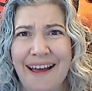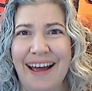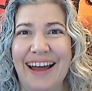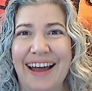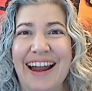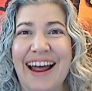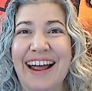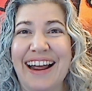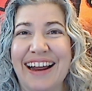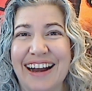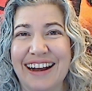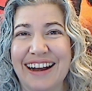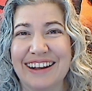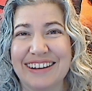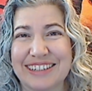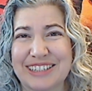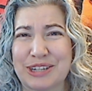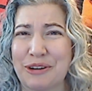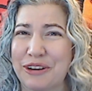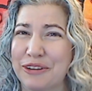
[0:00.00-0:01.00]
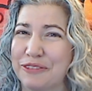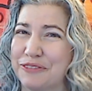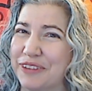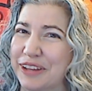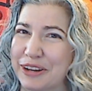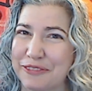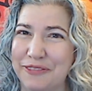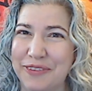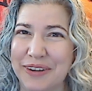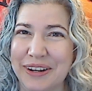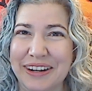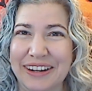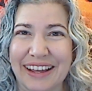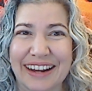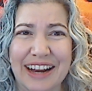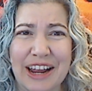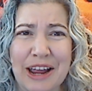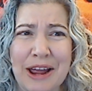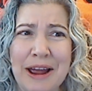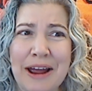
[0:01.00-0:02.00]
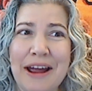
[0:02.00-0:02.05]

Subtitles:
I sort of like feel like,